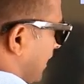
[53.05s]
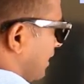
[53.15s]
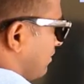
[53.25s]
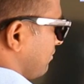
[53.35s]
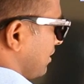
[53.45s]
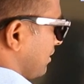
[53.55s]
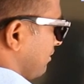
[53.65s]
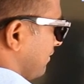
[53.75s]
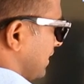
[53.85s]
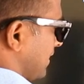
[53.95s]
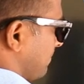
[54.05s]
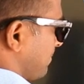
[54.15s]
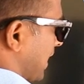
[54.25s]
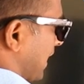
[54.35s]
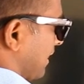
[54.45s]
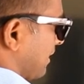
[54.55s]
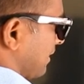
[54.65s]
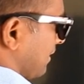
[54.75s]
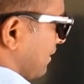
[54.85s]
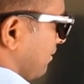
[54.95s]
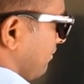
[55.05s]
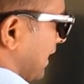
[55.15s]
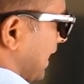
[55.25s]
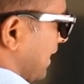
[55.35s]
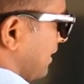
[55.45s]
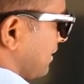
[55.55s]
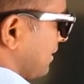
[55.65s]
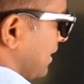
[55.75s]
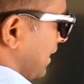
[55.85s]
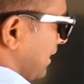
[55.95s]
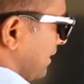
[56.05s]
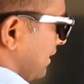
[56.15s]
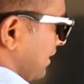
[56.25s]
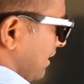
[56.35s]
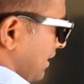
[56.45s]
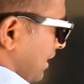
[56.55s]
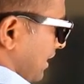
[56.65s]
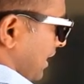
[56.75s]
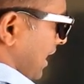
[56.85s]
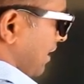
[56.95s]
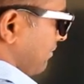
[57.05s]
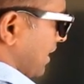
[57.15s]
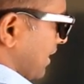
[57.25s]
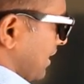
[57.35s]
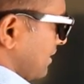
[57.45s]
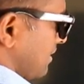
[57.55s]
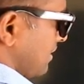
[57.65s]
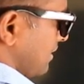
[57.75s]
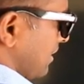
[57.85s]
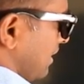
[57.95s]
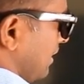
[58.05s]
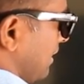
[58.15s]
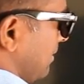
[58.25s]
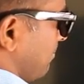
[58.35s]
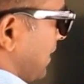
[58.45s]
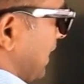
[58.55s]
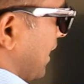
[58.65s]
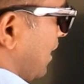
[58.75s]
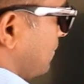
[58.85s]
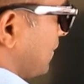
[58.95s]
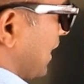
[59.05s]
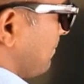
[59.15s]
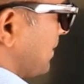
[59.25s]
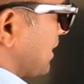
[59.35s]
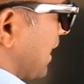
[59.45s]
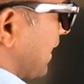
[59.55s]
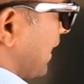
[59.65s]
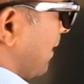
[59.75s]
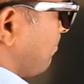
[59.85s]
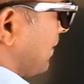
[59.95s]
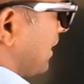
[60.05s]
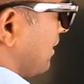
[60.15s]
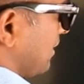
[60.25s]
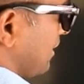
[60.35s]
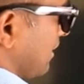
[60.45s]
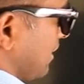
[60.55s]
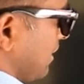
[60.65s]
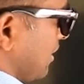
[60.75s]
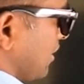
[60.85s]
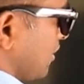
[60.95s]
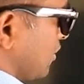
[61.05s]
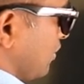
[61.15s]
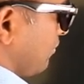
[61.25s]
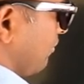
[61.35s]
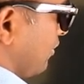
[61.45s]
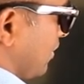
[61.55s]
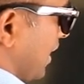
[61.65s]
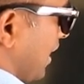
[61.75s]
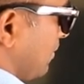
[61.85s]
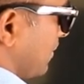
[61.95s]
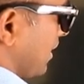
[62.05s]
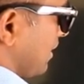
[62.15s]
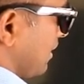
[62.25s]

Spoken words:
Now we subtract. We get 3. After this, bring down the beside number. So 4 down.